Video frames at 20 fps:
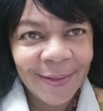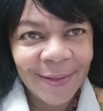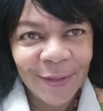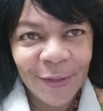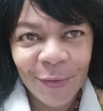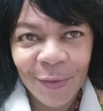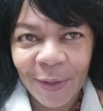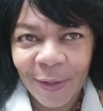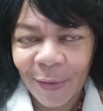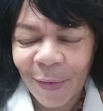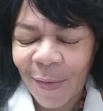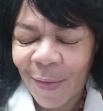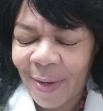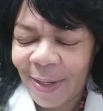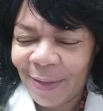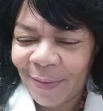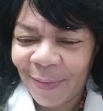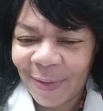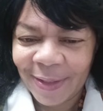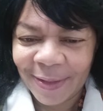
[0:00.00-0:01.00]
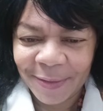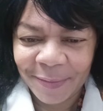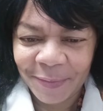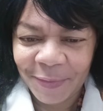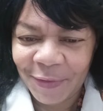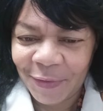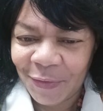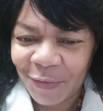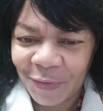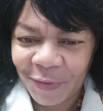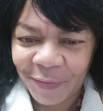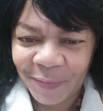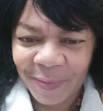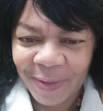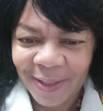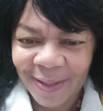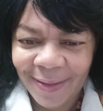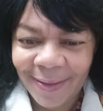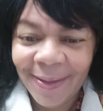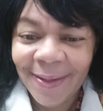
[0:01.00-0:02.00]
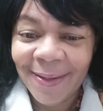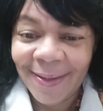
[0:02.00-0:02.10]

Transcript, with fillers: you are quite welcome to join me